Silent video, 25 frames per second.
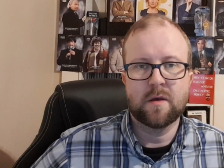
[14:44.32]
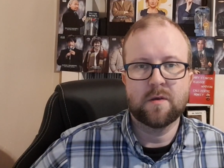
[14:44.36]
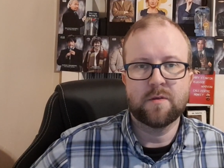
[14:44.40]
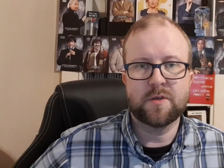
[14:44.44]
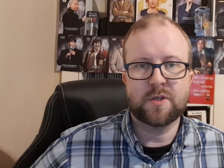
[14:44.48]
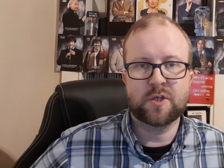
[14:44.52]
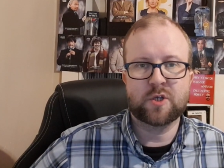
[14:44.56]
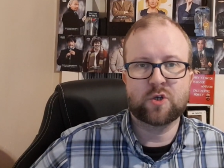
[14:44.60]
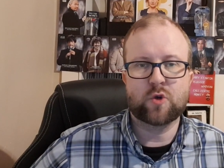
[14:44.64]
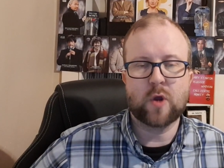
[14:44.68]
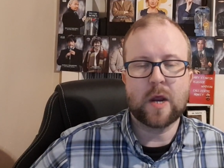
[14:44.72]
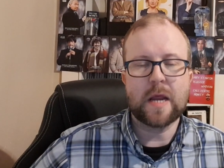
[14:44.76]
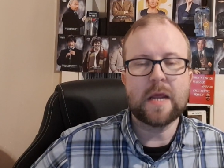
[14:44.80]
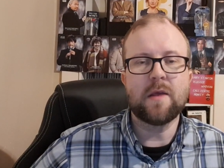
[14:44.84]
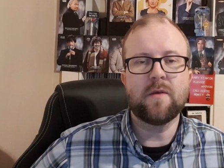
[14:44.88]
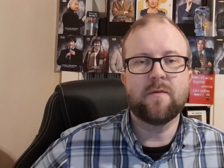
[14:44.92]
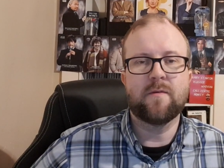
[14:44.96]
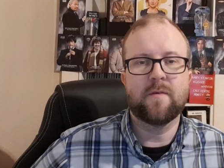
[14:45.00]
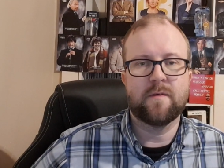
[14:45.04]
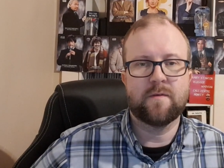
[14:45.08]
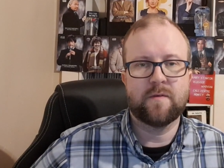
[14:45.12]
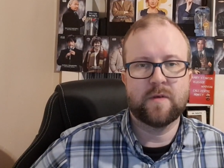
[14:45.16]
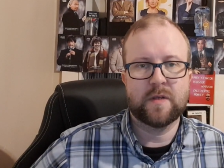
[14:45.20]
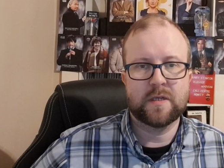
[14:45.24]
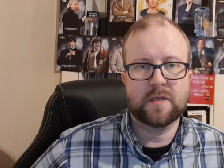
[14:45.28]
the strength
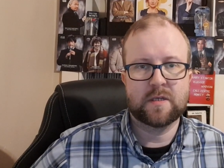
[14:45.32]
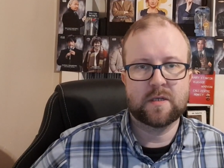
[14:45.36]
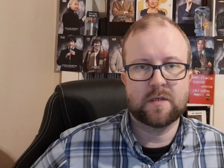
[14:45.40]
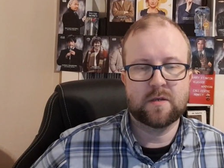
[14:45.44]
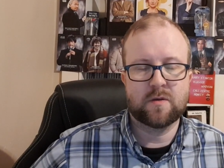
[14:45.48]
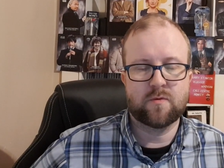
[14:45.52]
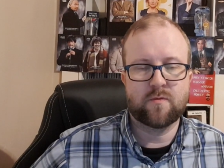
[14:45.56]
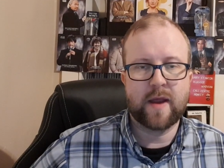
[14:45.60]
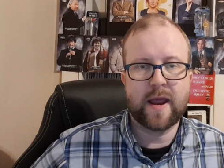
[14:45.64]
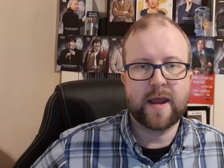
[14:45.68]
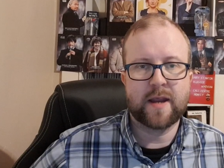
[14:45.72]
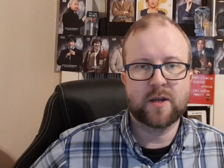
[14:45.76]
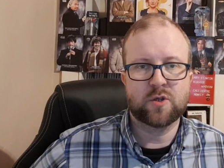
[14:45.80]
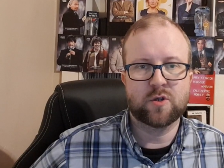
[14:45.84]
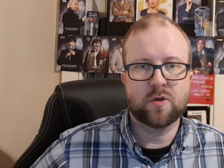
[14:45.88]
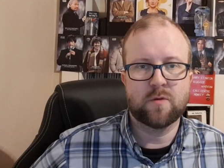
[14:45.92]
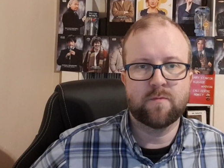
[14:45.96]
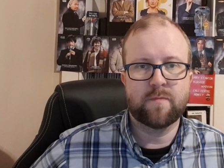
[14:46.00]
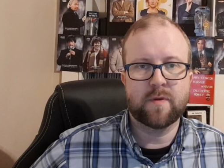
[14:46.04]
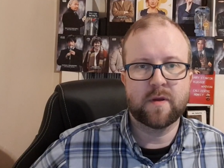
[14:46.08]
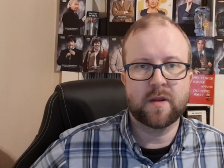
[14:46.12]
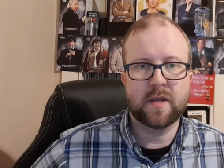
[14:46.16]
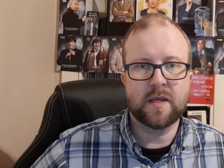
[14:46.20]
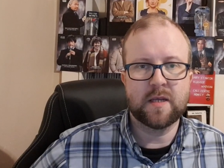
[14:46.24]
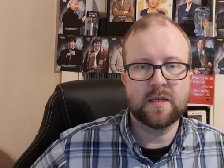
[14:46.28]
of his direction,
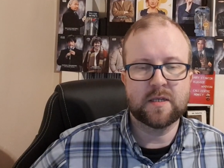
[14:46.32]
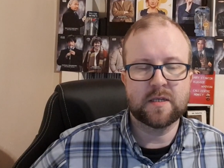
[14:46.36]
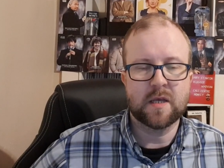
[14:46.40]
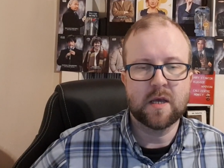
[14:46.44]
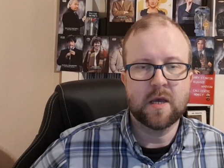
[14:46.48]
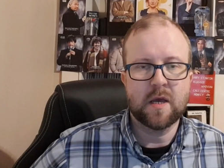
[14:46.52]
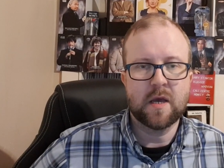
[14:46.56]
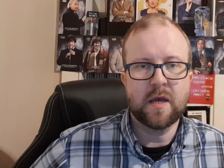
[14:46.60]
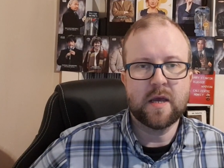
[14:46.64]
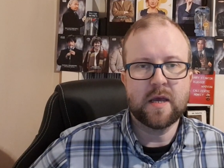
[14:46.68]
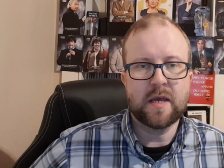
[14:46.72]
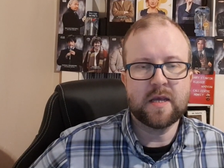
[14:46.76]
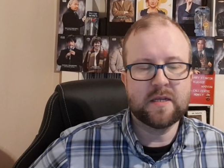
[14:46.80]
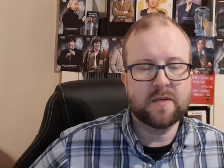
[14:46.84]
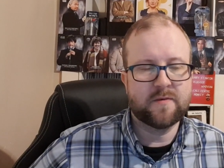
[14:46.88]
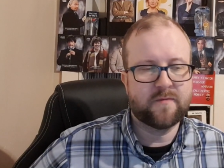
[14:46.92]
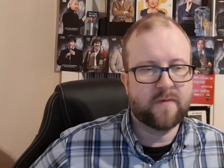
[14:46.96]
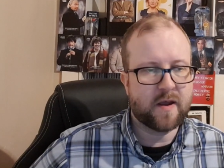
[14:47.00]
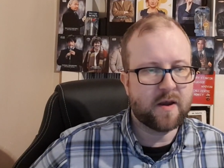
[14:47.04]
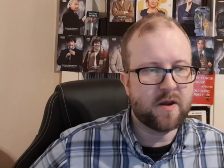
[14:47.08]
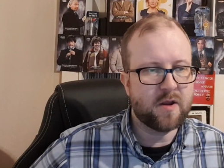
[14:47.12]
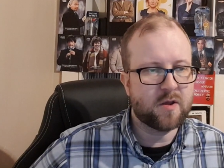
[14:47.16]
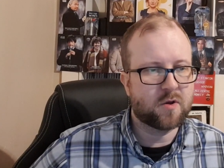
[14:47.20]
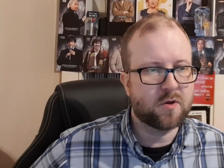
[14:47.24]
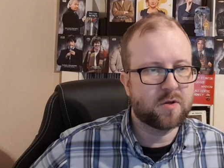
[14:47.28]
but he's he's
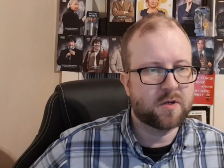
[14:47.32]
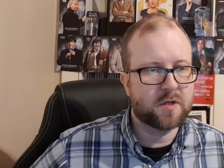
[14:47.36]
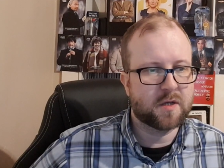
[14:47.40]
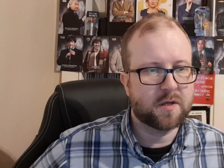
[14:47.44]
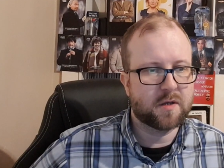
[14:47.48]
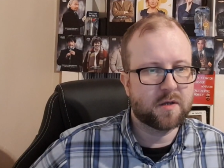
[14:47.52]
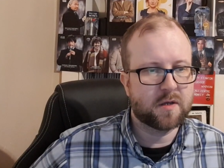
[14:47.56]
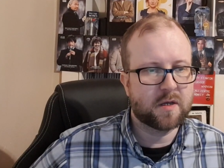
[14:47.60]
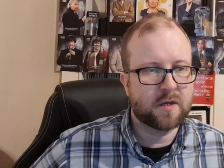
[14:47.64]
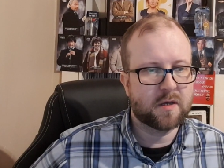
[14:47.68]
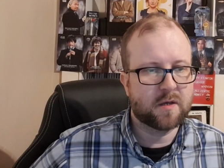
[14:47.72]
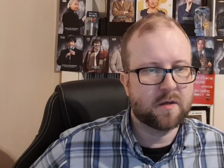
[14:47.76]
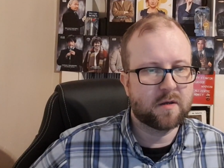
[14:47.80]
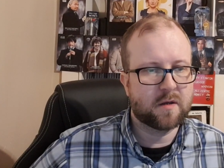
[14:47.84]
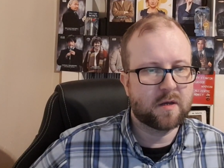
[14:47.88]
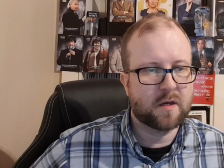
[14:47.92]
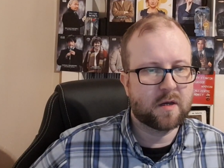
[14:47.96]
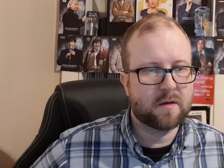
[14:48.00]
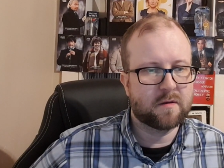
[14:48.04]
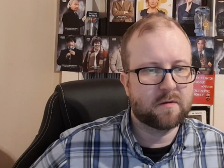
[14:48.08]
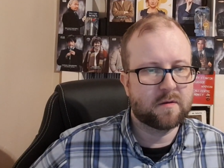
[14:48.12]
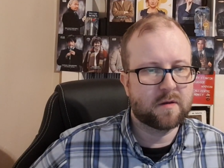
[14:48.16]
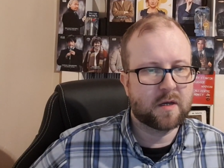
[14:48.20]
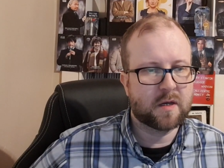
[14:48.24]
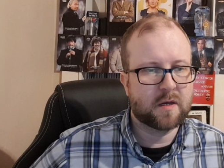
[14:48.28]
very good at, at,
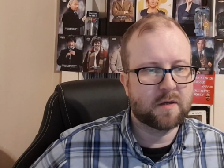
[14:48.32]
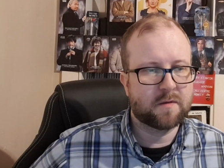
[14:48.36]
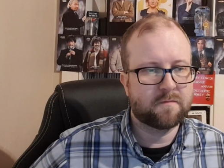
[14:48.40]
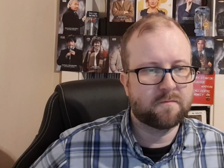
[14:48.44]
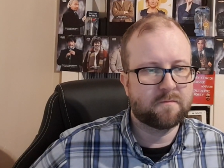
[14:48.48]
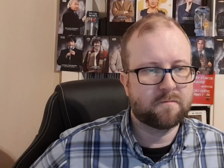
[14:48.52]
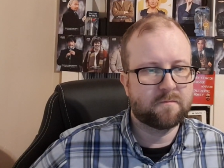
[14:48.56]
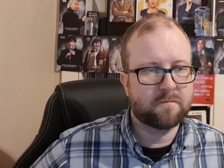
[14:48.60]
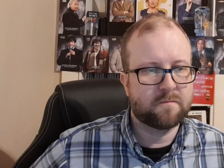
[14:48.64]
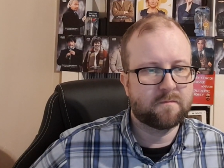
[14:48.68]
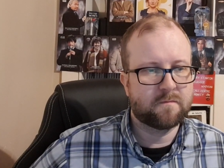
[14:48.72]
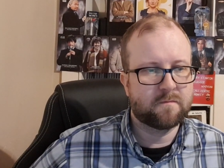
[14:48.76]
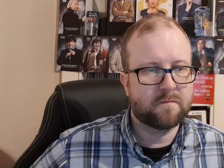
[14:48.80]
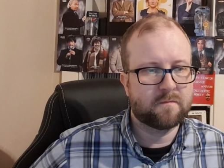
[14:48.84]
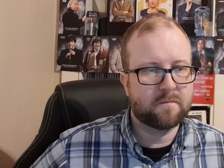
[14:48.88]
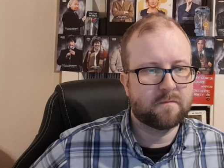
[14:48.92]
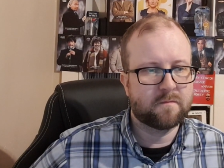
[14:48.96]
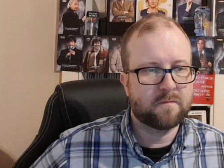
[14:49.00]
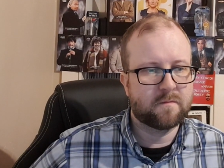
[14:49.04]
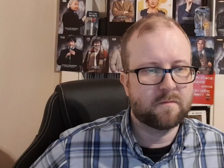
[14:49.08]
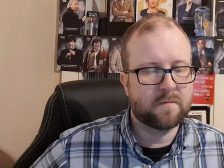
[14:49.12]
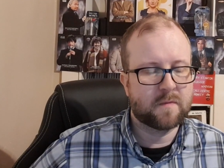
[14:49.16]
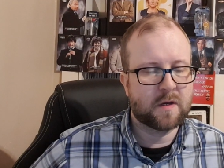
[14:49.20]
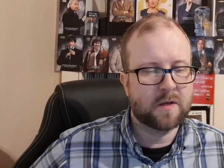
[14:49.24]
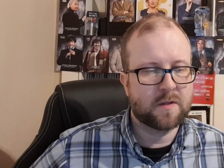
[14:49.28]
at, at
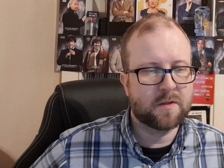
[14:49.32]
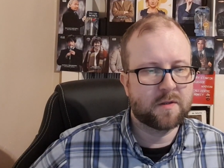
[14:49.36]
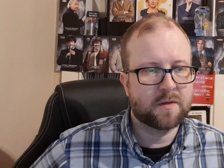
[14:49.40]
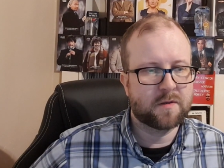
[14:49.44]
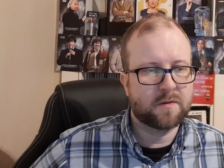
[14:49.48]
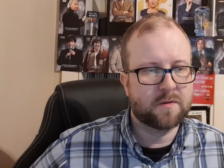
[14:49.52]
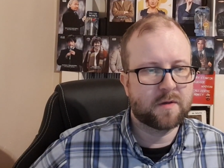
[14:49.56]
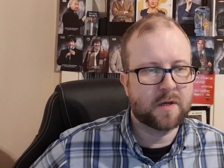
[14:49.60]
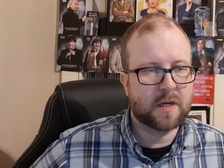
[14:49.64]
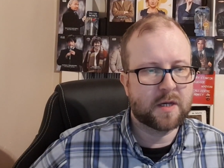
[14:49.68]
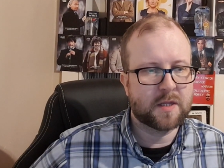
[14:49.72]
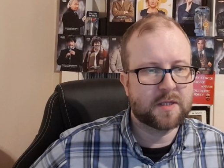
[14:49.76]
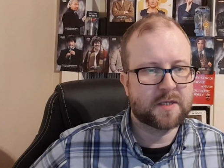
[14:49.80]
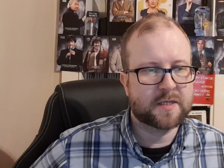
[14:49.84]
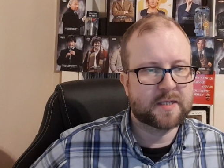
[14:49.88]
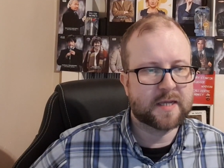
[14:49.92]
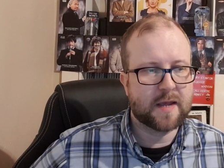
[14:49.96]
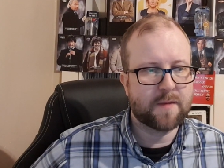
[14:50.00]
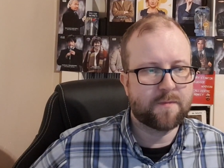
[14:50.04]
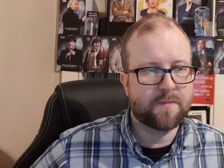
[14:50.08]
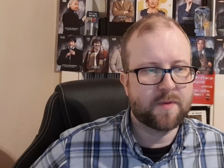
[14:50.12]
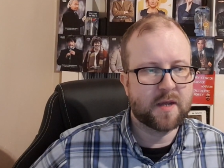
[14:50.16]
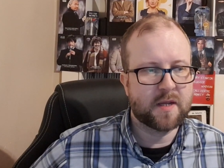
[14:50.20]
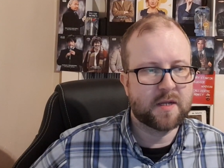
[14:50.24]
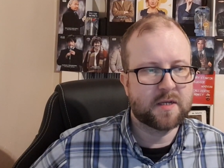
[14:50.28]
at the, at the
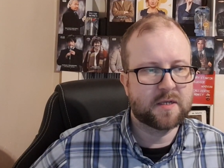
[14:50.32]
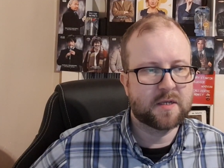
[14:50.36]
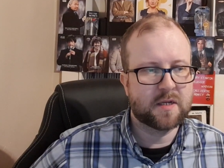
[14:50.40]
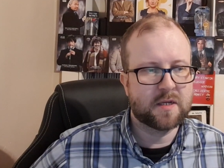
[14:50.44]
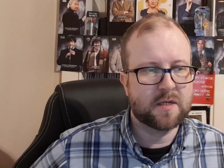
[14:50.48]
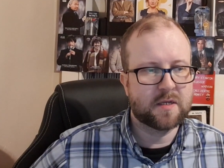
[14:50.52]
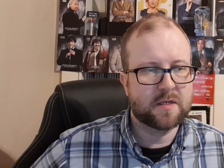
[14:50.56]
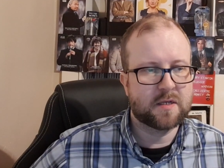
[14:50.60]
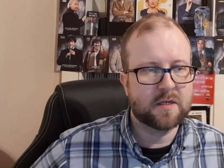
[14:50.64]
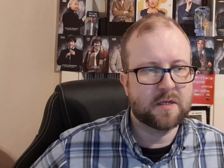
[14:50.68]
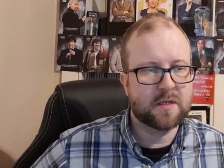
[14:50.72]
set pieces.